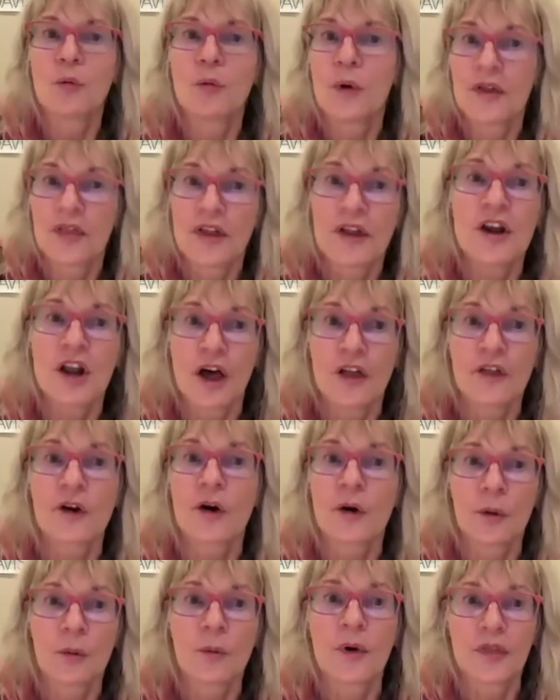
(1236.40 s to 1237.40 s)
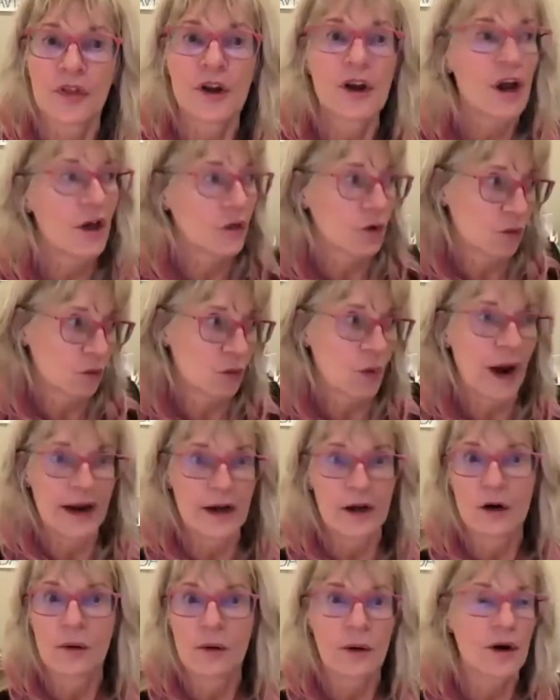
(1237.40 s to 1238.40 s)
with another
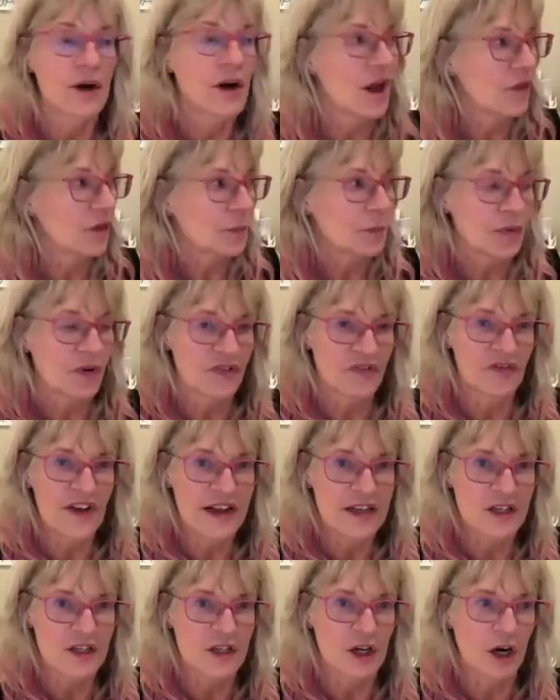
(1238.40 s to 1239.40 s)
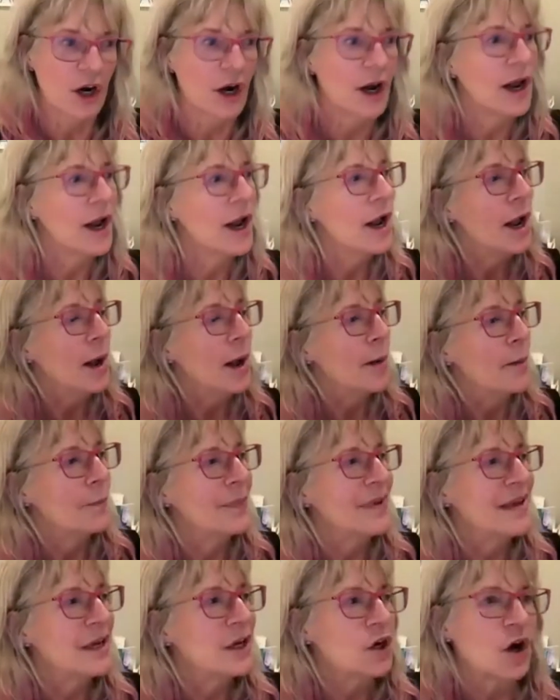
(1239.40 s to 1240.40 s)
writer or another professor,
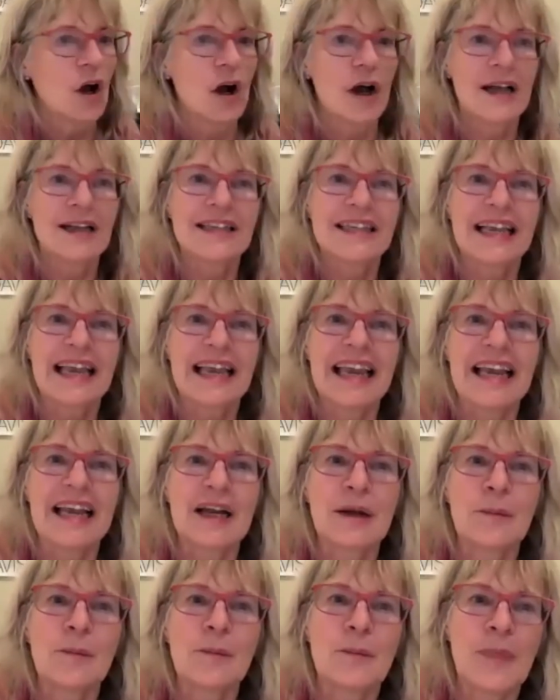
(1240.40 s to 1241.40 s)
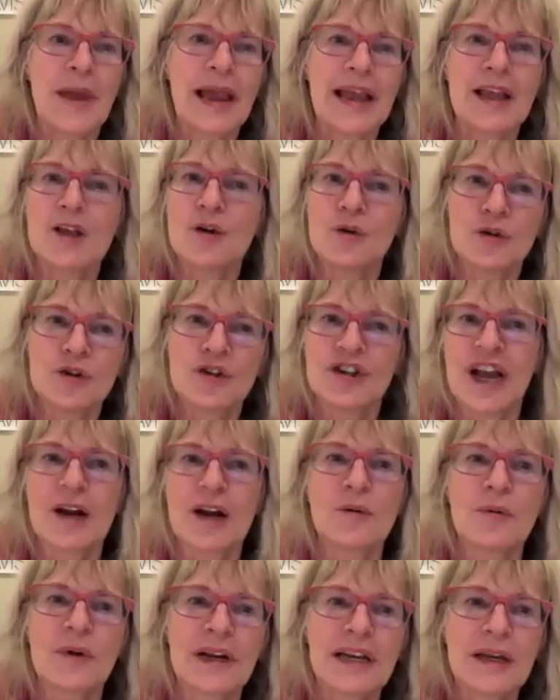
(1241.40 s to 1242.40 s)
because it
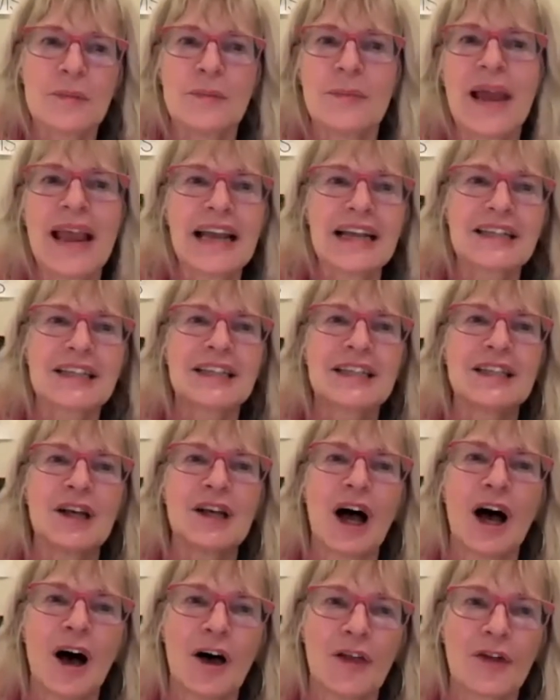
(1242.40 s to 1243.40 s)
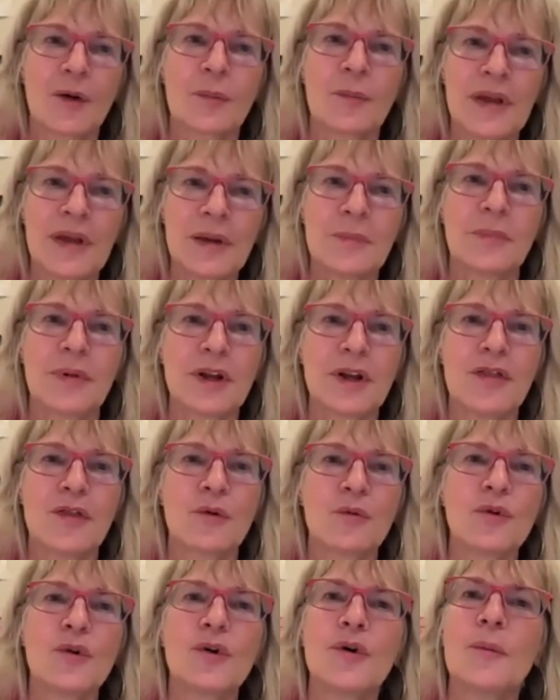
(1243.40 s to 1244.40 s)
generally makes the other people in
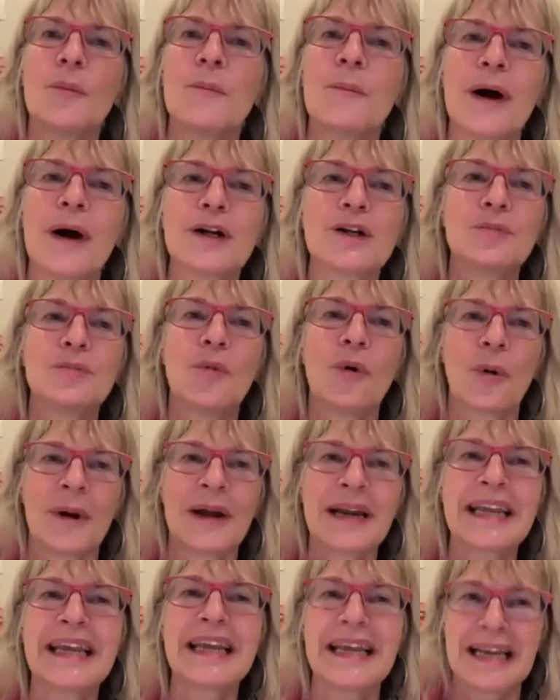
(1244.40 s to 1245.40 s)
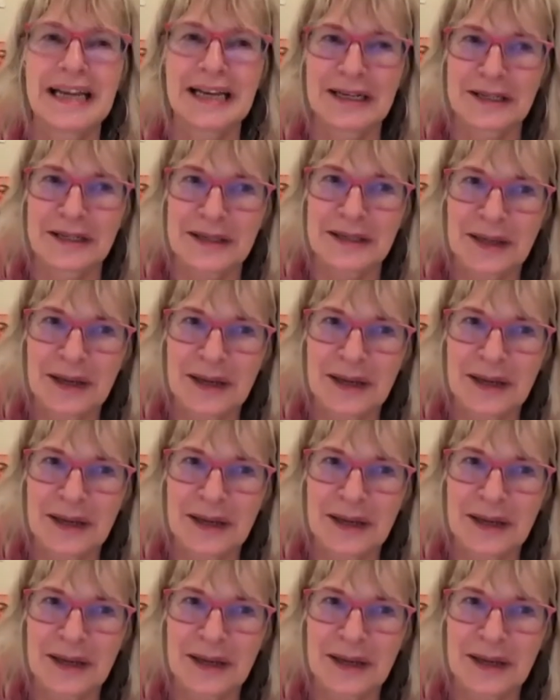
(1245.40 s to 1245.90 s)
the room much more at ease,